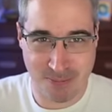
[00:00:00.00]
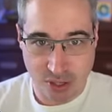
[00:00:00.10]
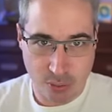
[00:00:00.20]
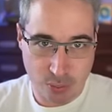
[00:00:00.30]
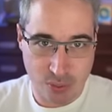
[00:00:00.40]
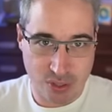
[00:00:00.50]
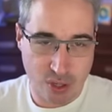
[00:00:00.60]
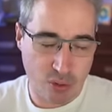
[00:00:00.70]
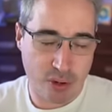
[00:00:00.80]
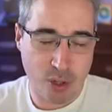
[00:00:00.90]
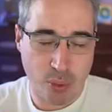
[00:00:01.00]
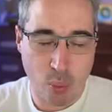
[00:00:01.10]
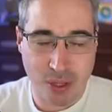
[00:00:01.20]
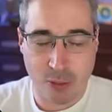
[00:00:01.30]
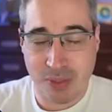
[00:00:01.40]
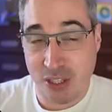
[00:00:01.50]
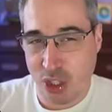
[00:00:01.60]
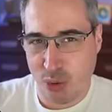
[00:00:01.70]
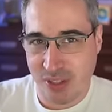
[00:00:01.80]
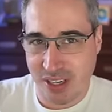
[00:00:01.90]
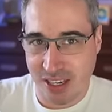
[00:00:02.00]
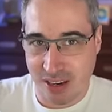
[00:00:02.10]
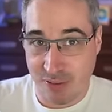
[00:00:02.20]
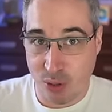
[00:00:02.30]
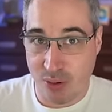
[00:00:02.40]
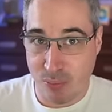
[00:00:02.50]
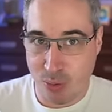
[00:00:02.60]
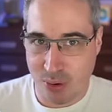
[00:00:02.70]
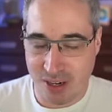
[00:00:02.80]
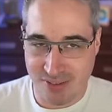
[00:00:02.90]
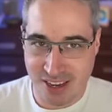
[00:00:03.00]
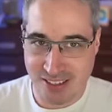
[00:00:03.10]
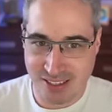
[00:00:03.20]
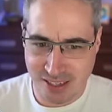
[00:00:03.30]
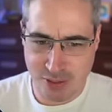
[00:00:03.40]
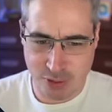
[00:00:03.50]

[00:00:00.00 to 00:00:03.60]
Now, to go through this tutorial, we will be using a few more advanced